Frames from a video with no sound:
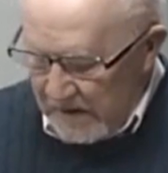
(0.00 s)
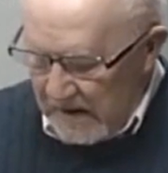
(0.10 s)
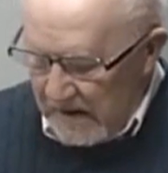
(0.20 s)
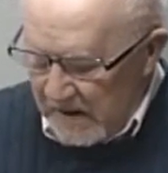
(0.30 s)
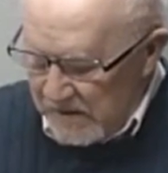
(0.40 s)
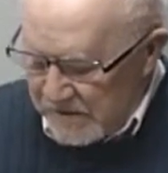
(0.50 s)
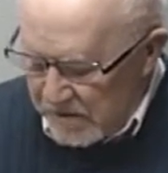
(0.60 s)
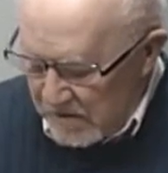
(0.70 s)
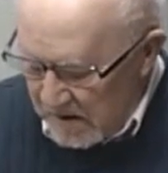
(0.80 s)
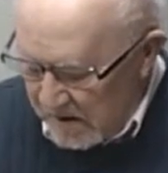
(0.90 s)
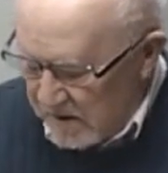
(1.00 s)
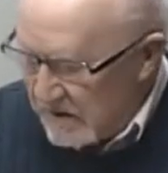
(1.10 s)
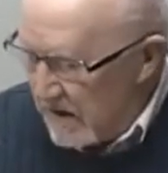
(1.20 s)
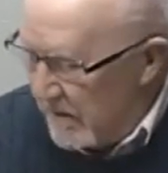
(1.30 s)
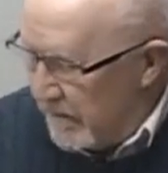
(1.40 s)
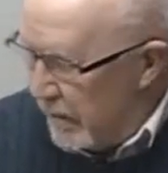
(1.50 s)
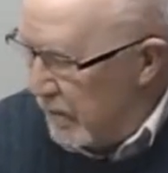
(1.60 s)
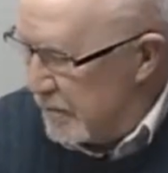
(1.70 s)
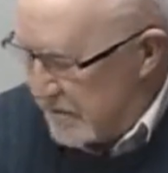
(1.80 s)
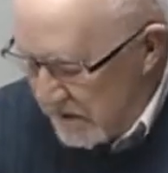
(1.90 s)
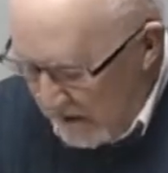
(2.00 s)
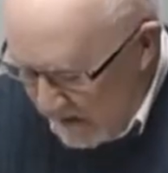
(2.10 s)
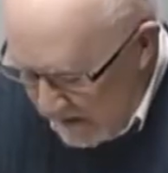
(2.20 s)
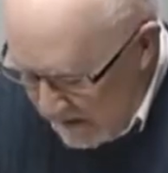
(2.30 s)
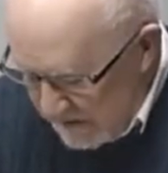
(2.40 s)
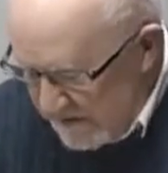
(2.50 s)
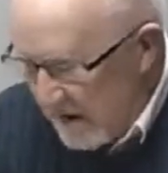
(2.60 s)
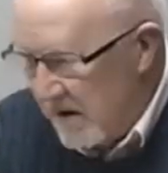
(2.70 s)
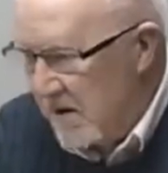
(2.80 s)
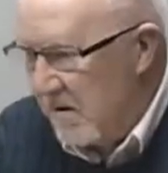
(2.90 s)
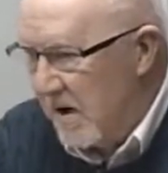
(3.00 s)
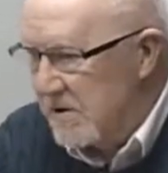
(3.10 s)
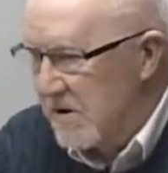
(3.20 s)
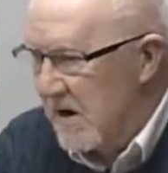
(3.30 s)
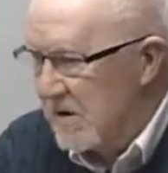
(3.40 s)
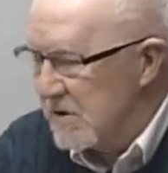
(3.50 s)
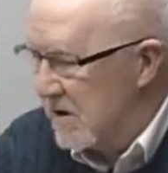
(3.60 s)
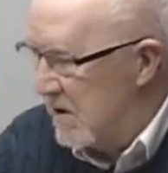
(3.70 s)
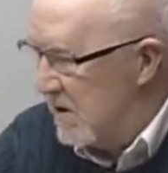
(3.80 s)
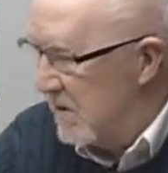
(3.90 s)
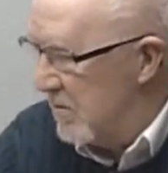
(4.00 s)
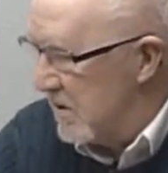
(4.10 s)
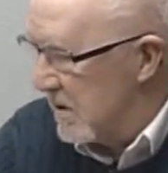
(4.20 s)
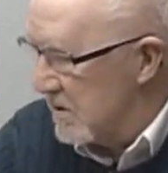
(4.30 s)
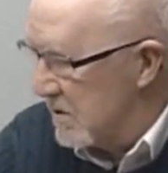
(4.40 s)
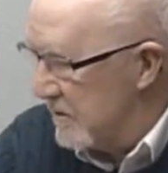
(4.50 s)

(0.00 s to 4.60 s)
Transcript: and instructors in post-secondary education need unions?